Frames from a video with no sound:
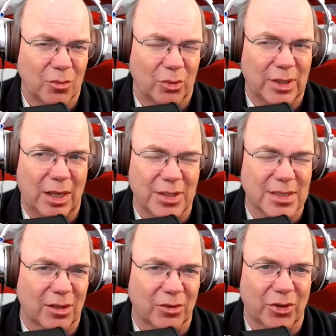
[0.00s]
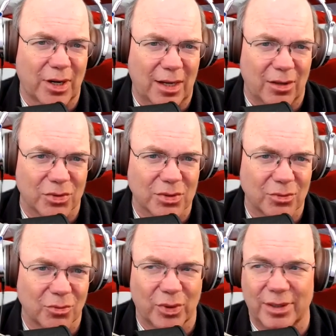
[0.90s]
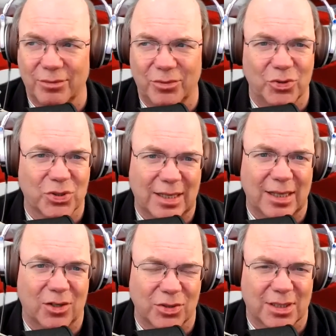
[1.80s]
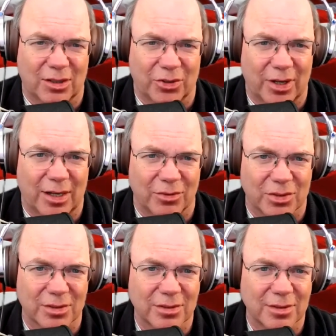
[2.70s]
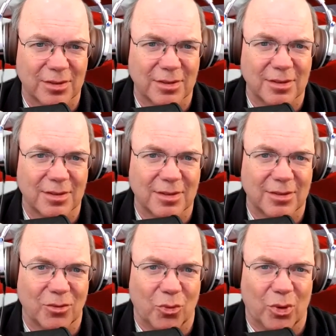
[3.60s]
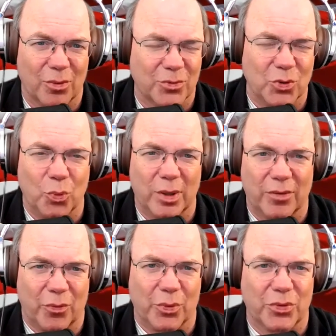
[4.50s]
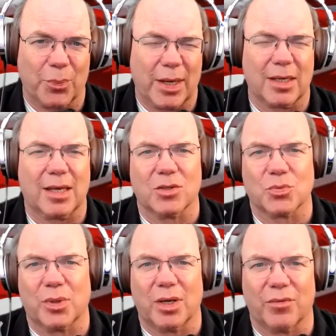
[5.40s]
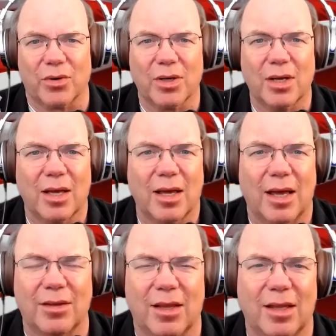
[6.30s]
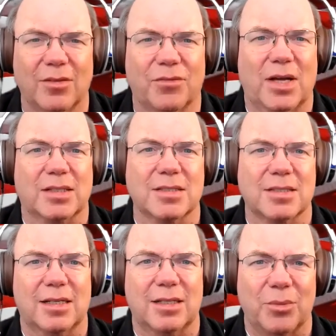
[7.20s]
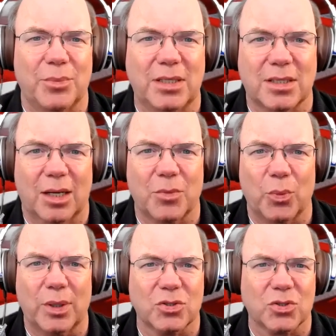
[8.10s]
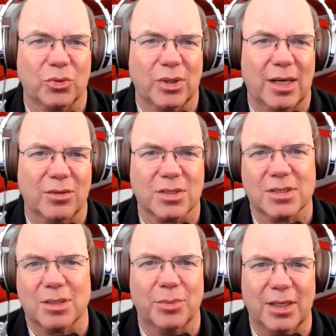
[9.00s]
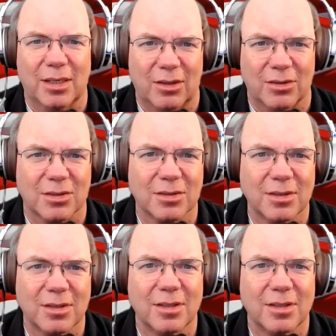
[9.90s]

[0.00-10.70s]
Well, now they sell your house. Well, you said they could sell your house or do whatever with your bank accounts, whatever. And the fact is that in the meantime, you went and sold a house to somebody else.